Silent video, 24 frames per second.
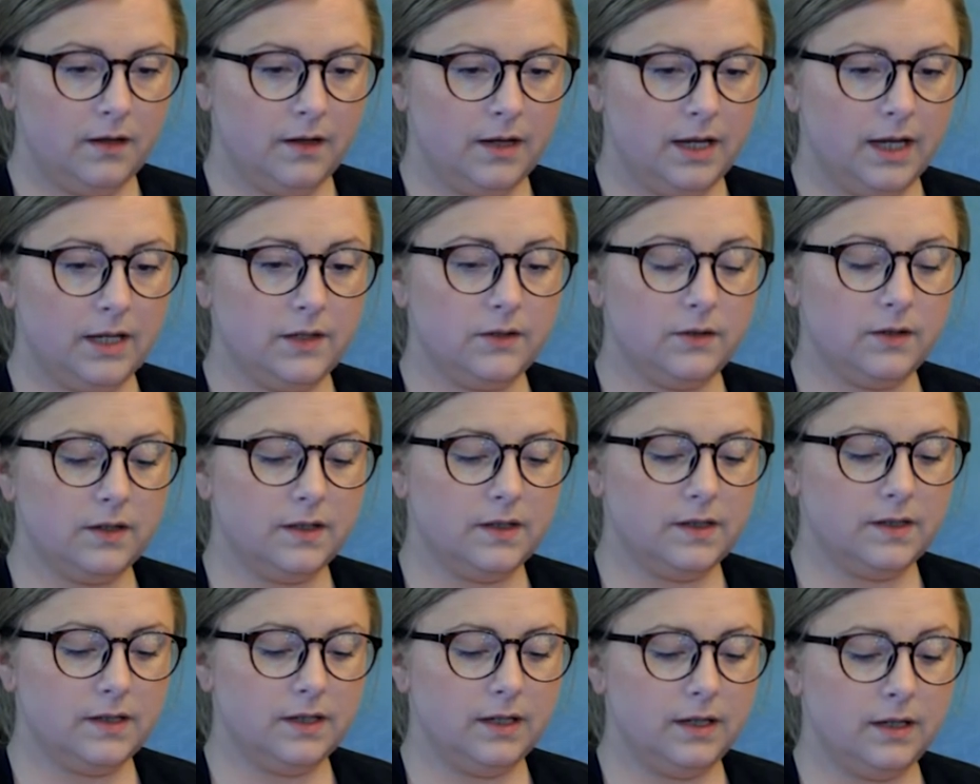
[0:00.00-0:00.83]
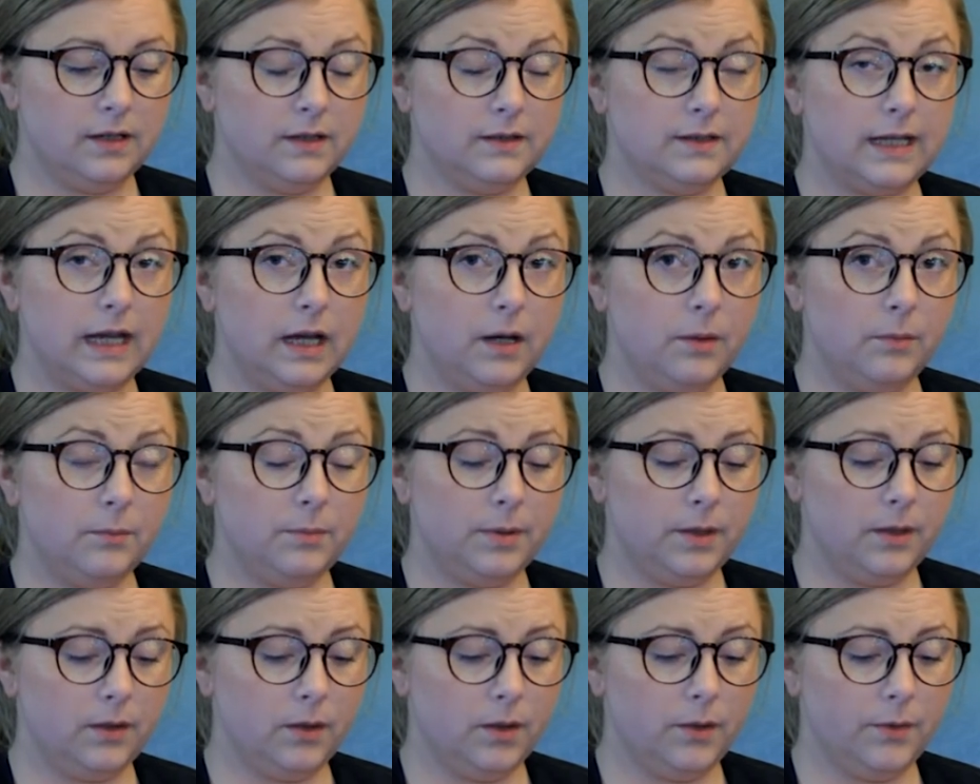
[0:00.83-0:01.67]
As you can see down
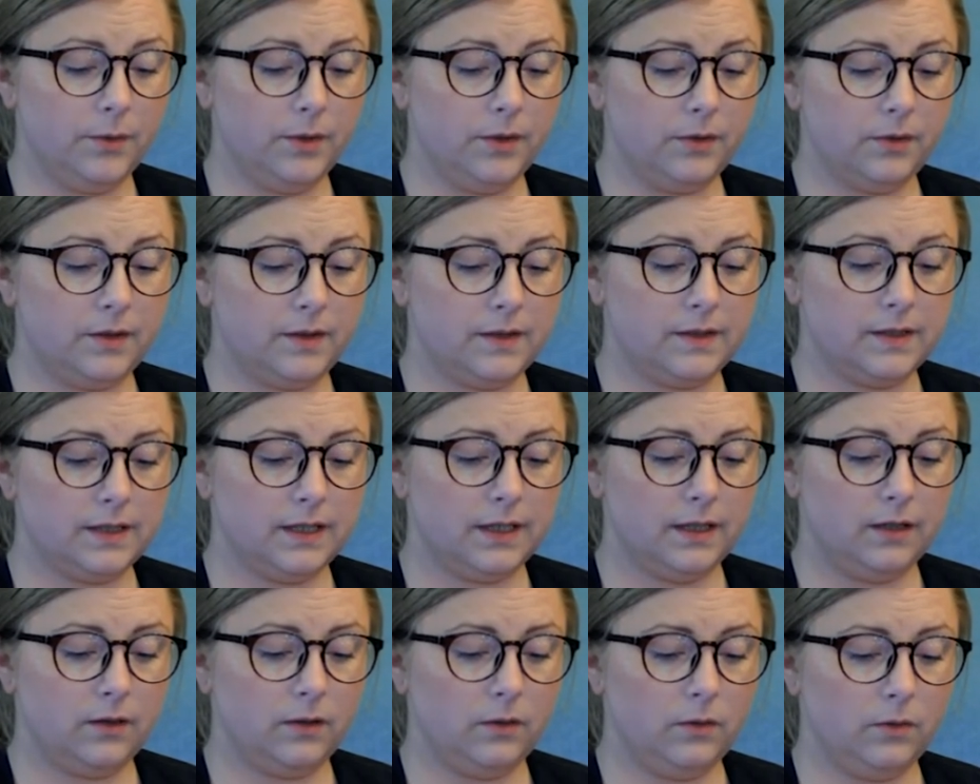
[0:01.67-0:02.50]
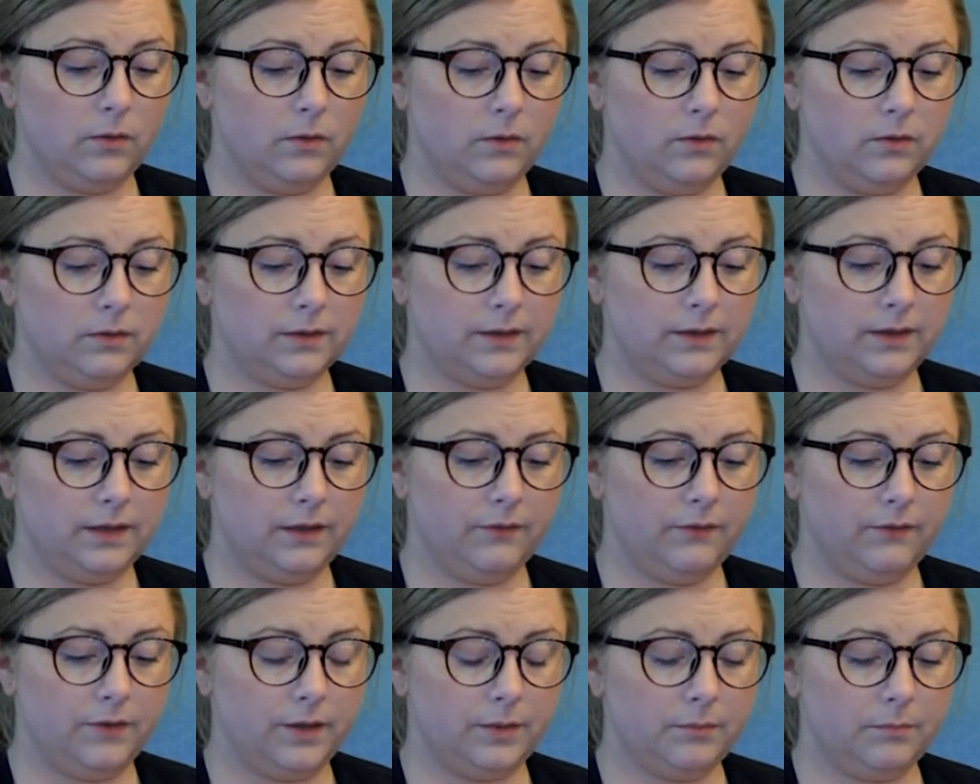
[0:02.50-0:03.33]
below, you can see all the
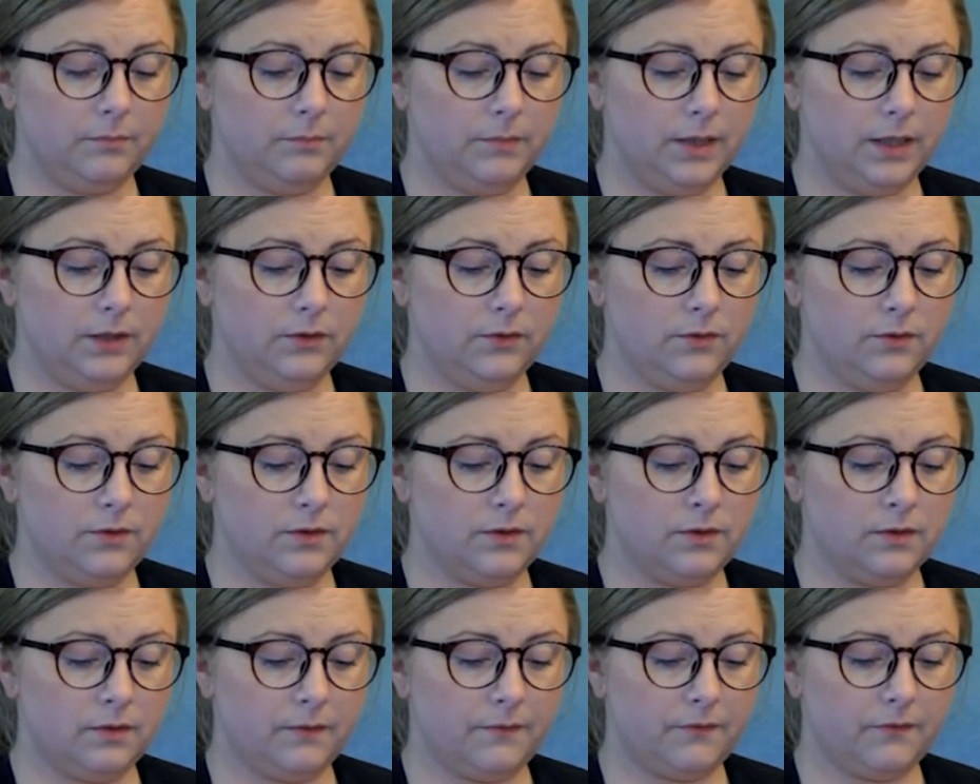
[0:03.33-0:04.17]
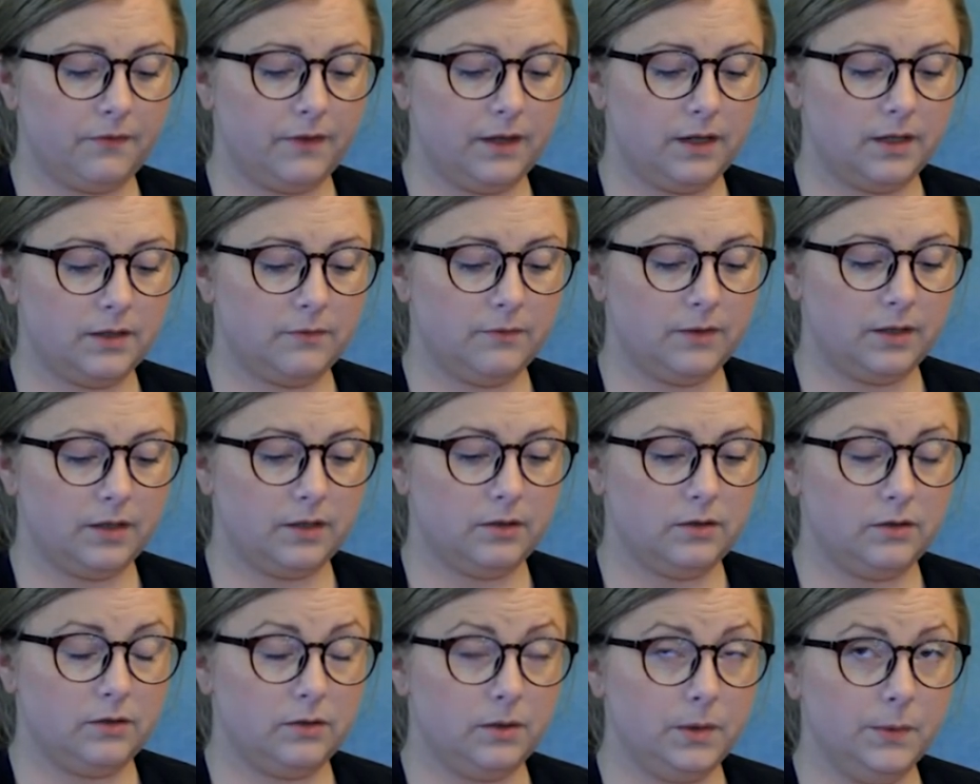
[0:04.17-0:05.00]
different menus of things we
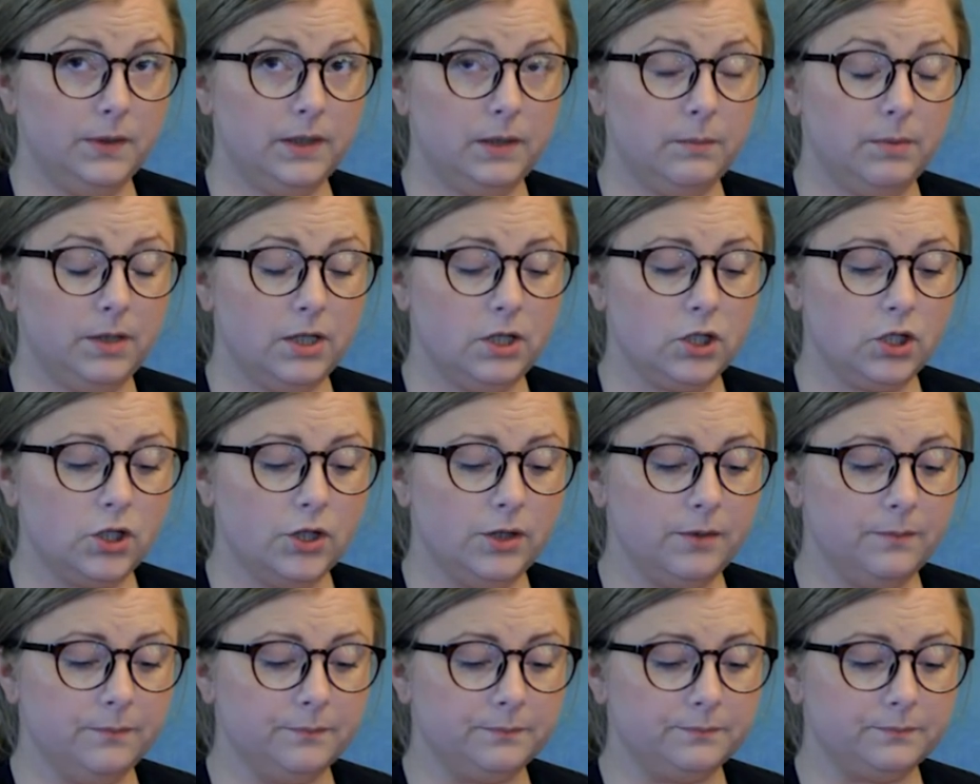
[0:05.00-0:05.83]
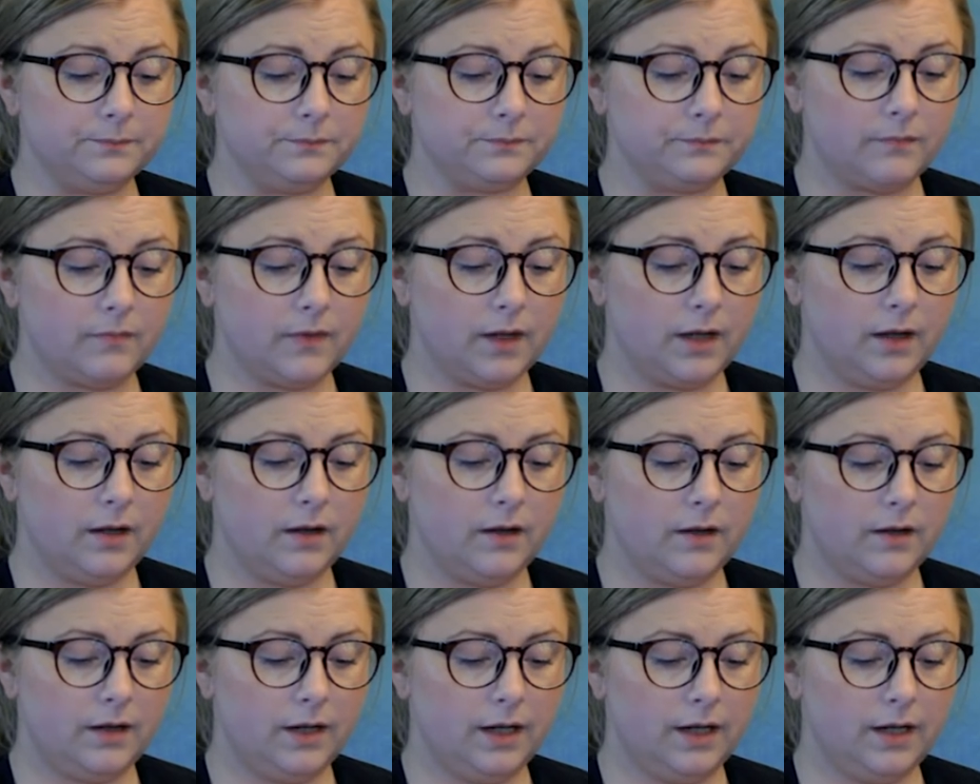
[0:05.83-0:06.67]
could do with the picture.
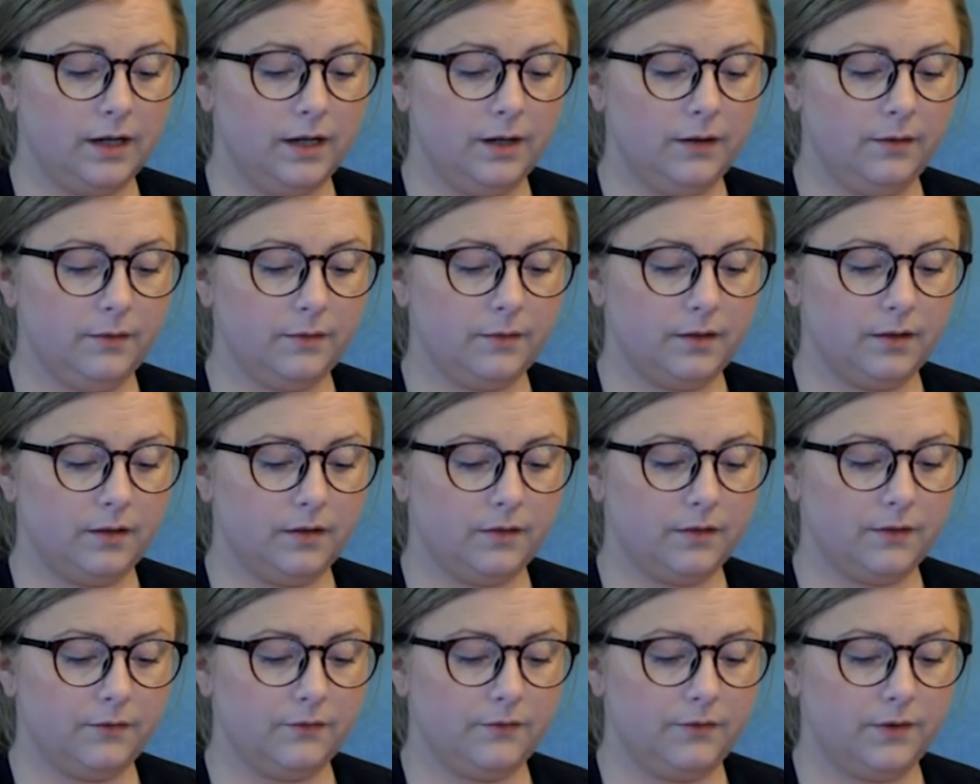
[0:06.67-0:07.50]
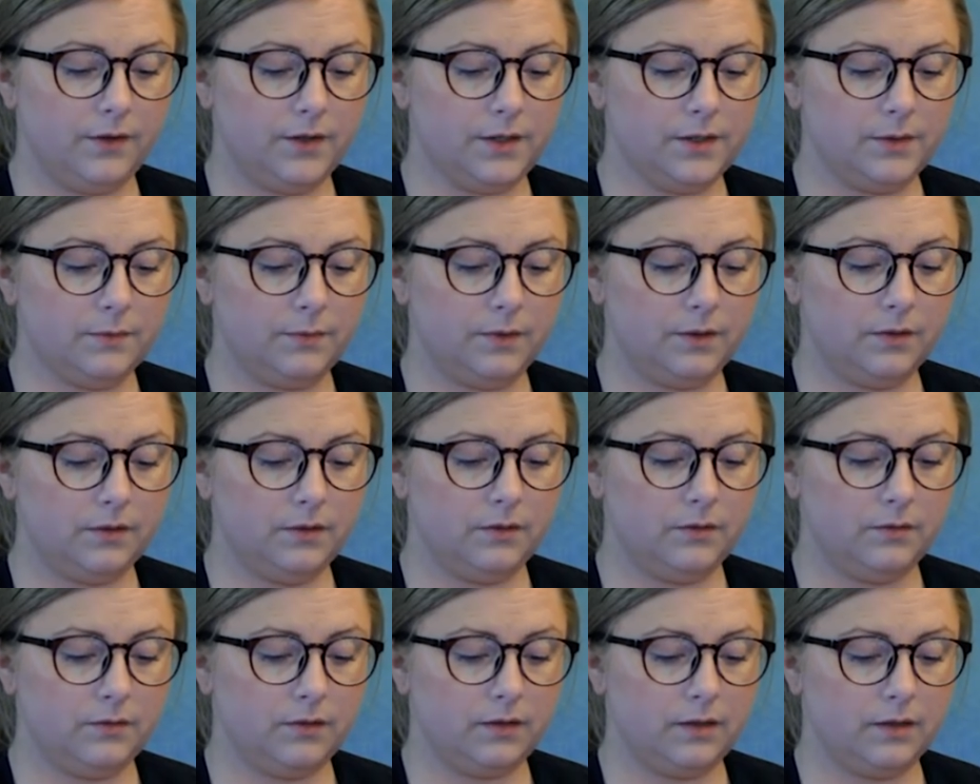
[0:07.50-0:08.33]
Here on the first one
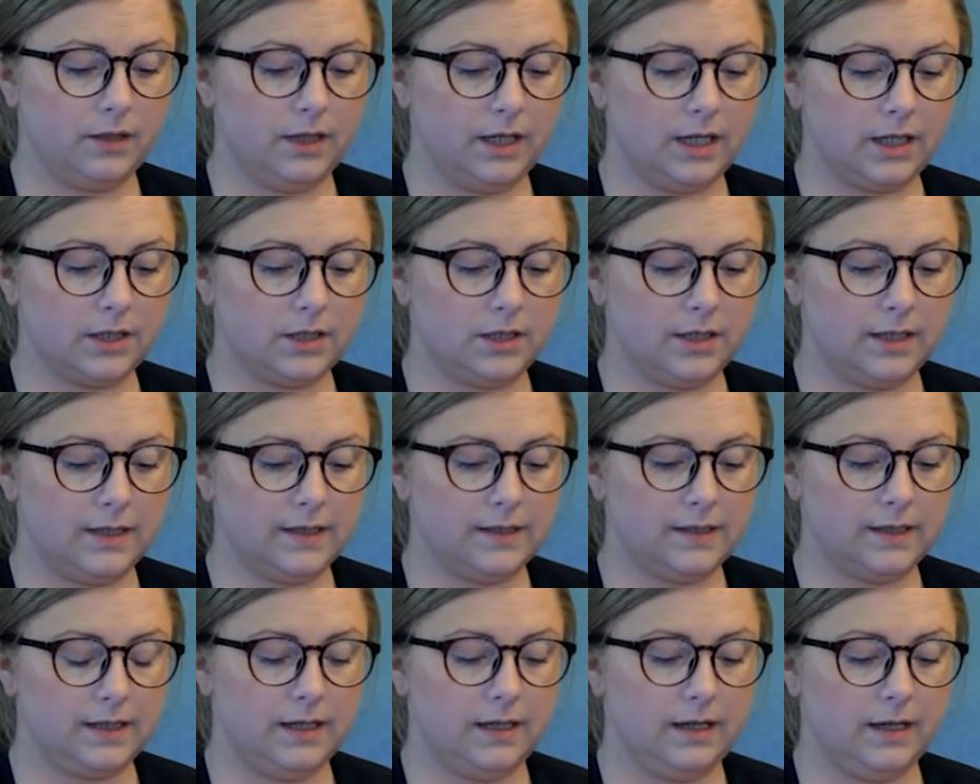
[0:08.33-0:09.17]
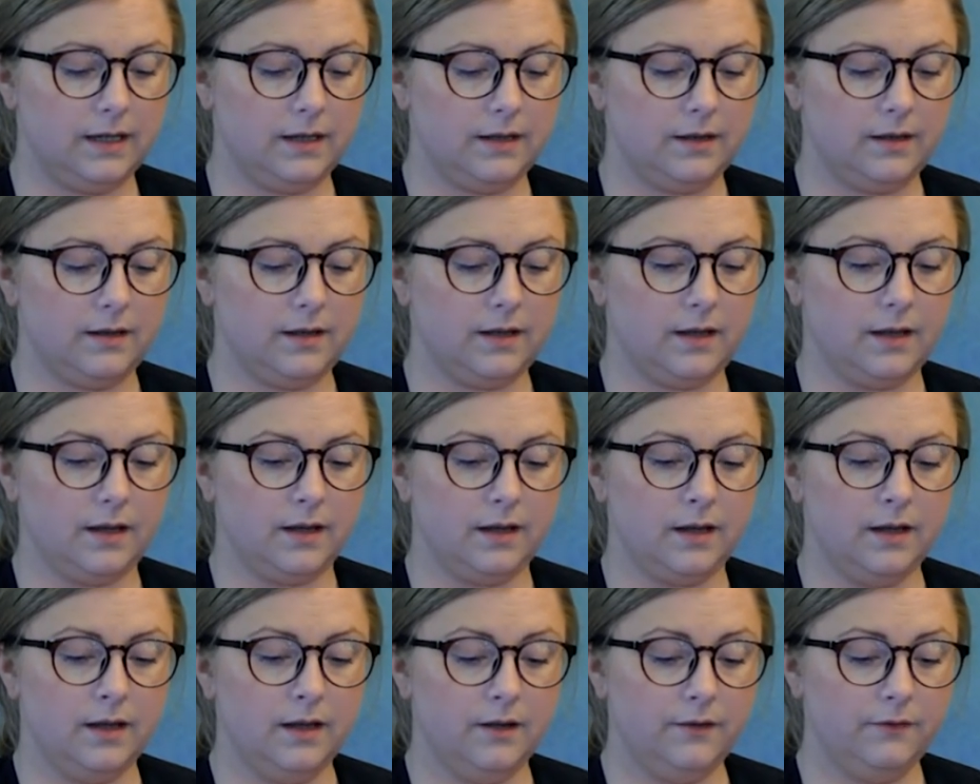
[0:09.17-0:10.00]
you could actually see the
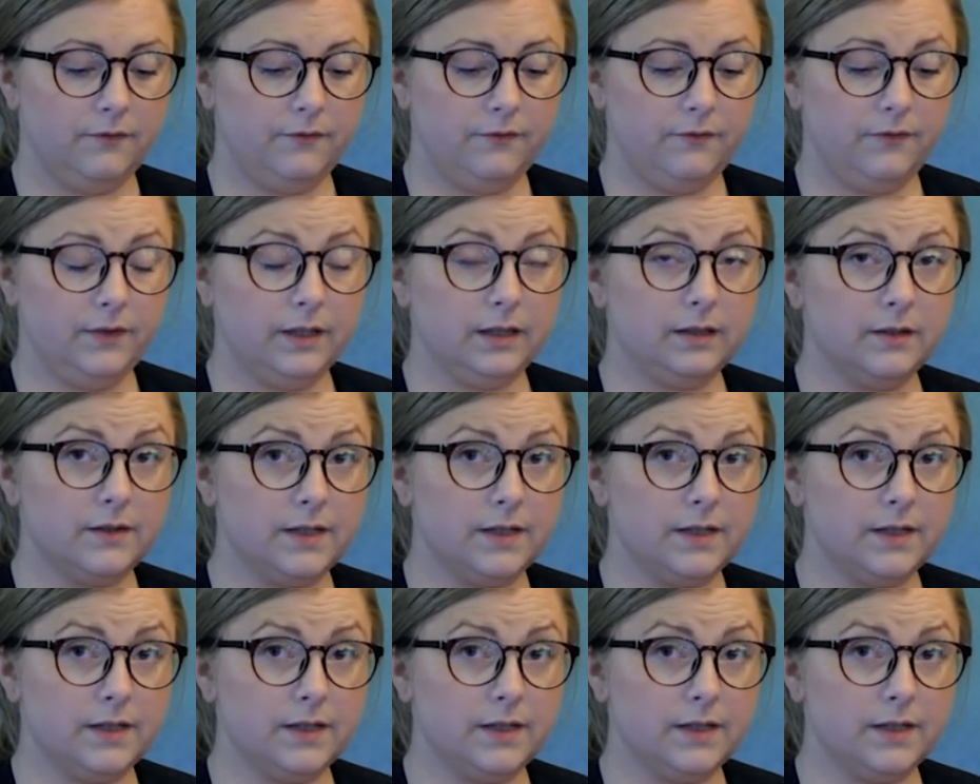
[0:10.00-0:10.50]
filter